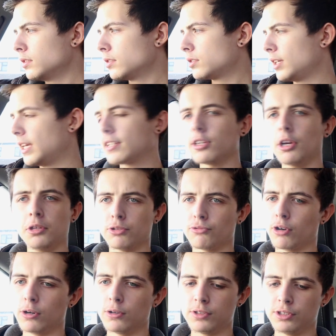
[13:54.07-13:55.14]
so yeah, turn the
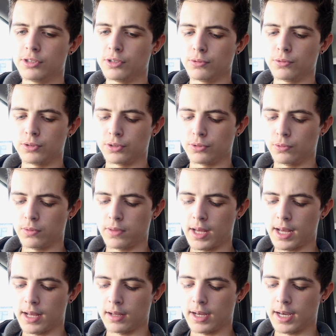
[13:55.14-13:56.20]
road, you do all that.